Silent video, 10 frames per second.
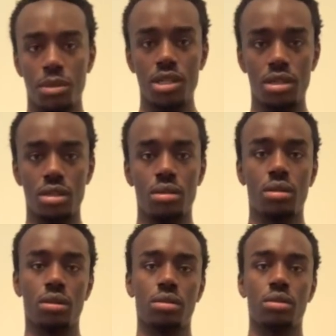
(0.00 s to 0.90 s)
We'll see how I
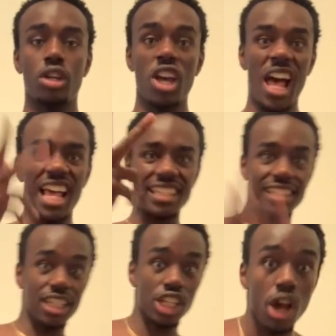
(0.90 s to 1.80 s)
be looking in 5
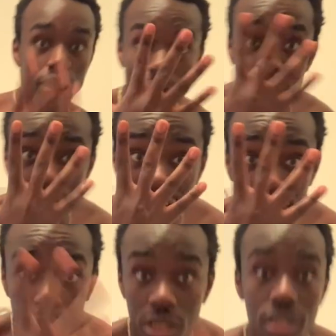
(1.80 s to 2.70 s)
months if I eat
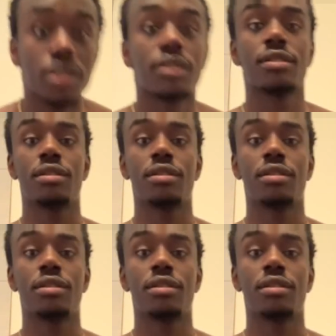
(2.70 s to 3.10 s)
right, you know what